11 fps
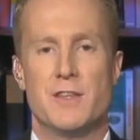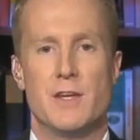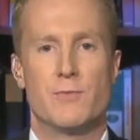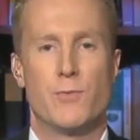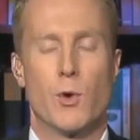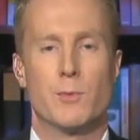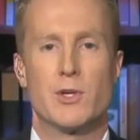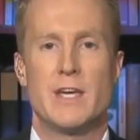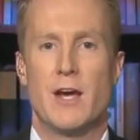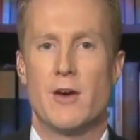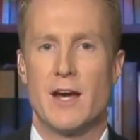and the Affordable
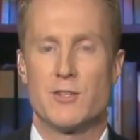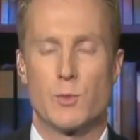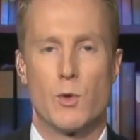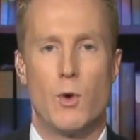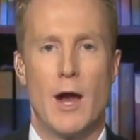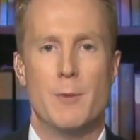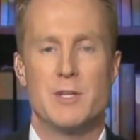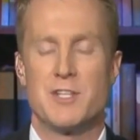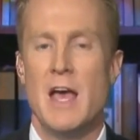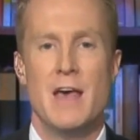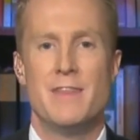Care Act's
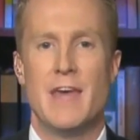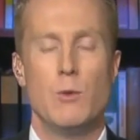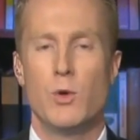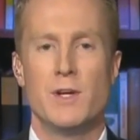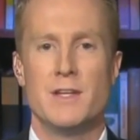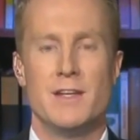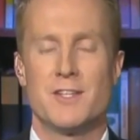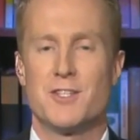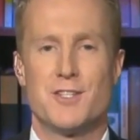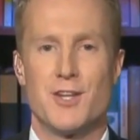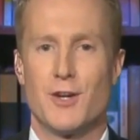requirements, they wouldn't
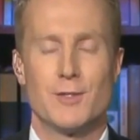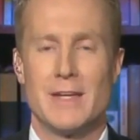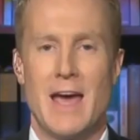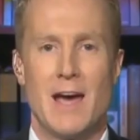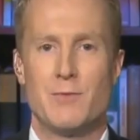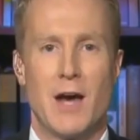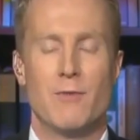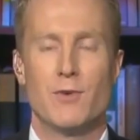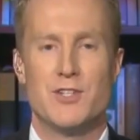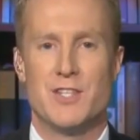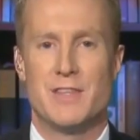necessarily have
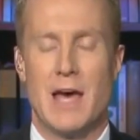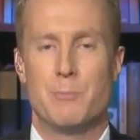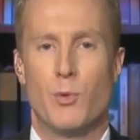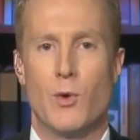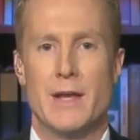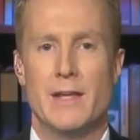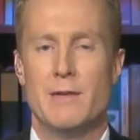coverage at that point.